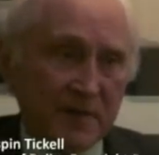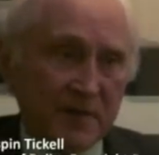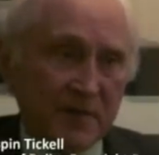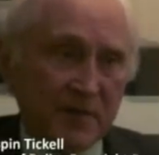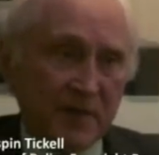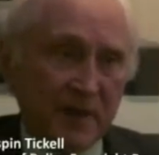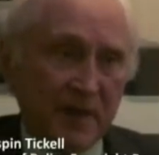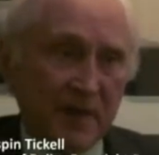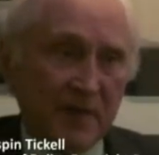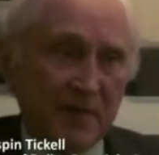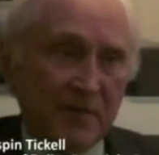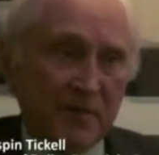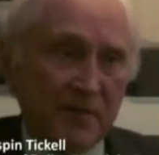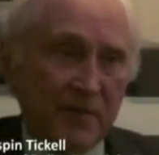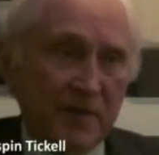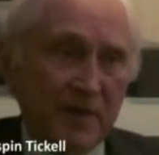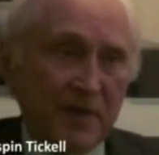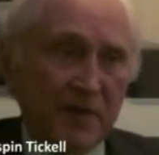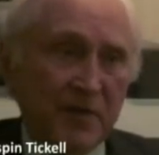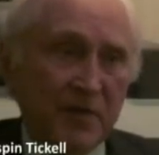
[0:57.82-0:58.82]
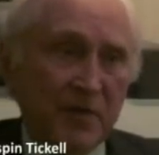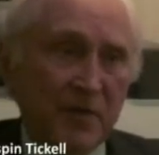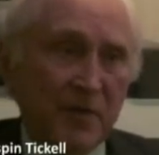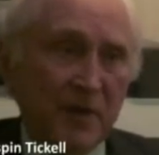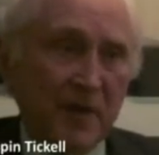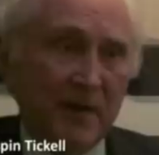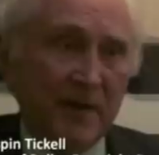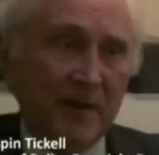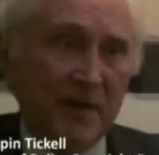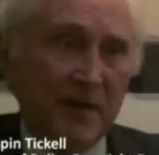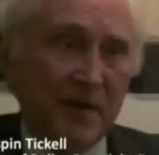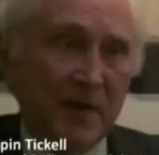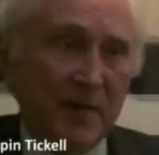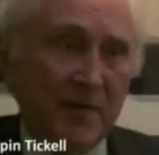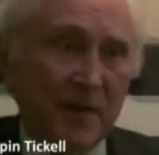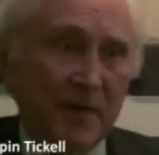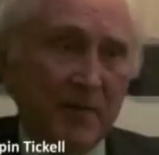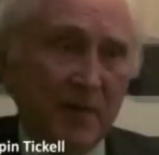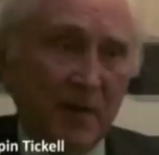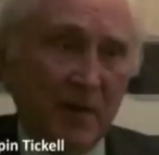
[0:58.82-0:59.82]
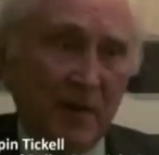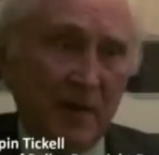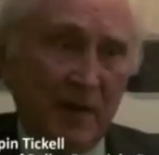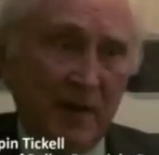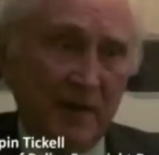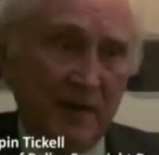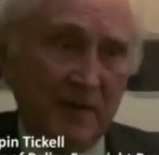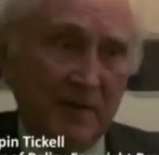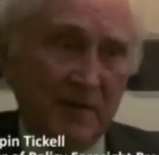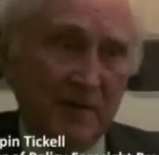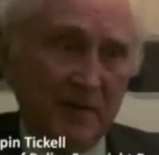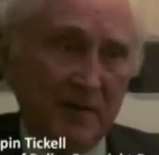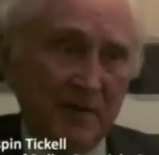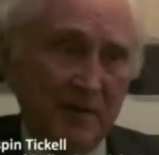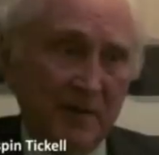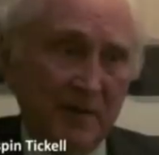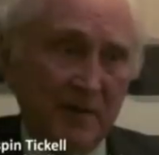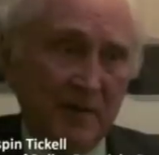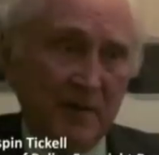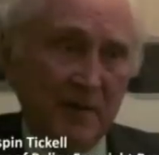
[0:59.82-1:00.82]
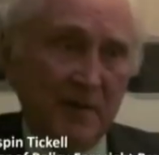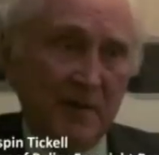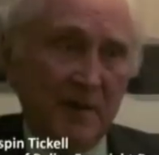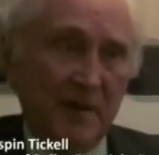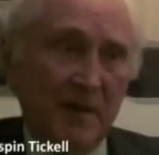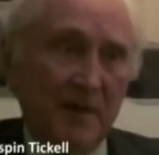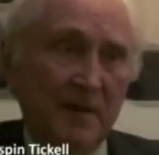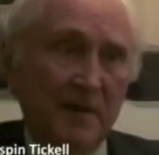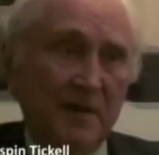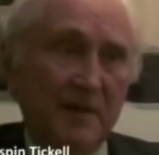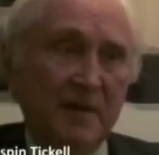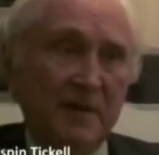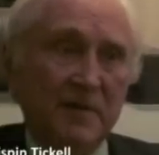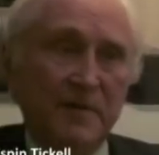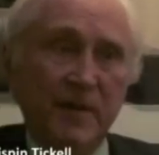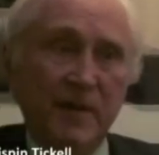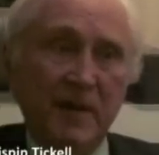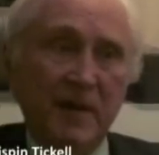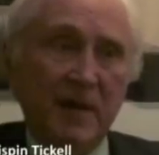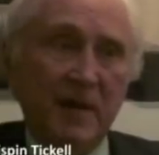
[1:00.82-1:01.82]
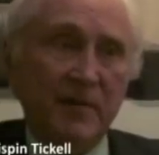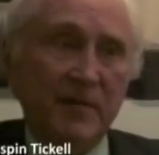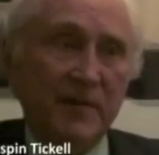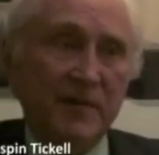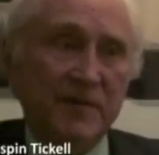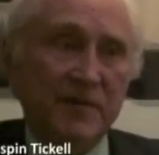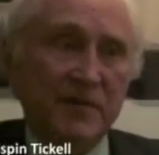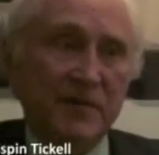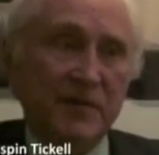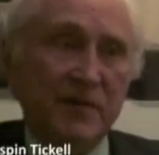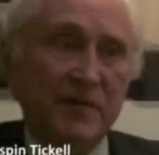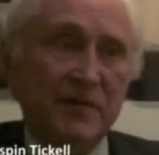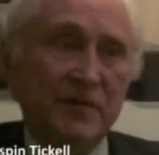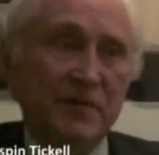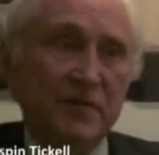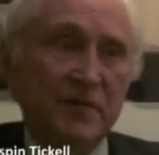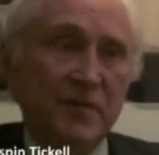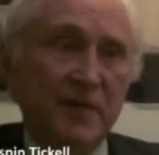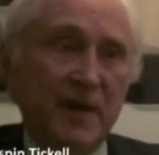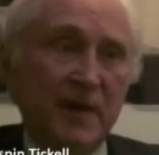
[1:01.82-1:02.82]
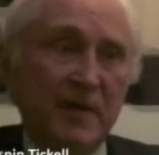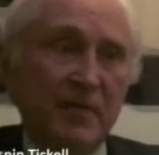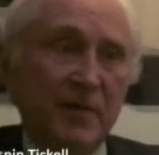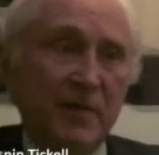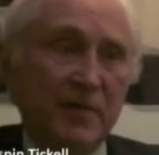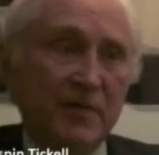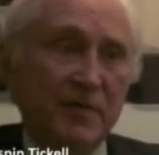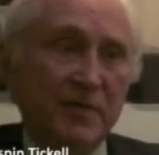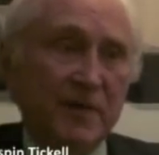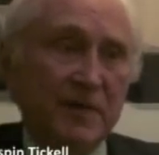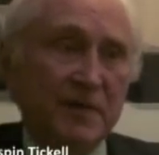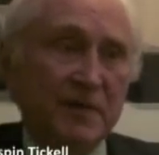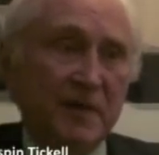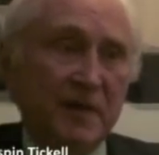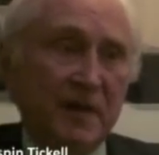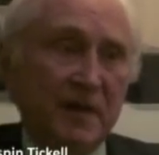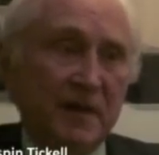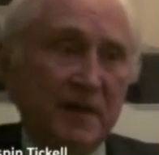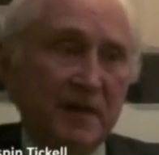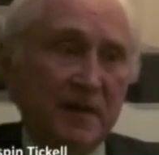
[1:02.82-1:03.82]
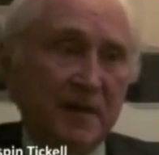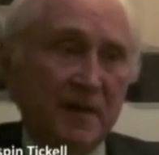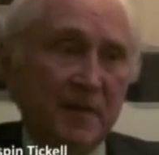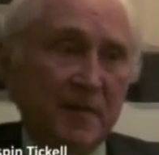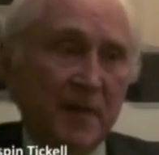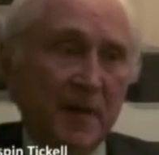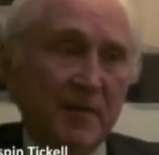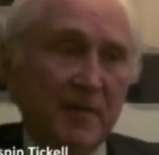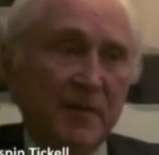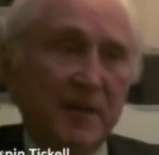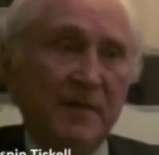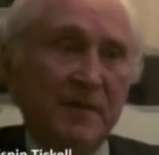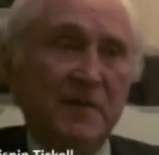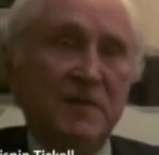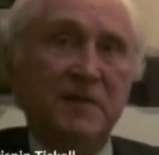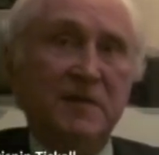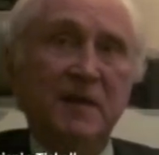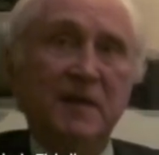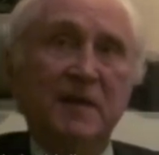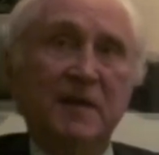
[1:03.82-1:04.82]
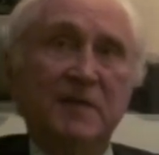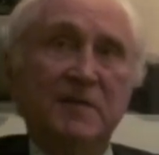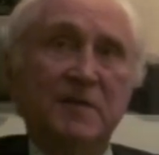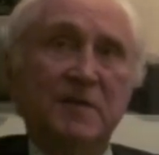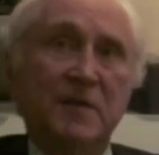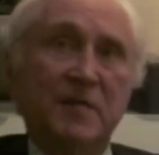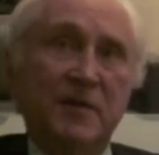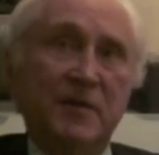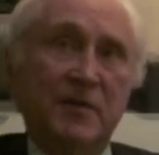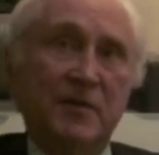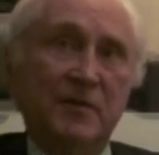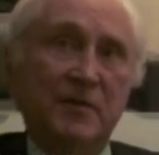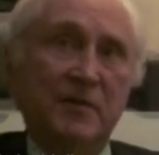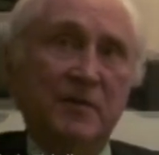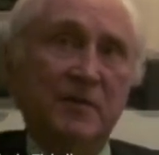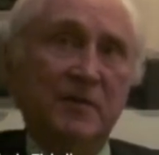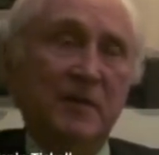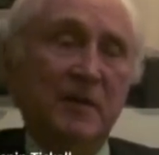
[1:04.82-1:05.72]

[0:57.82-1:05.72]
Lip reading: and try and redo our economic modelling. There's been a number of suggestions made most recently by the Stiglitz Commission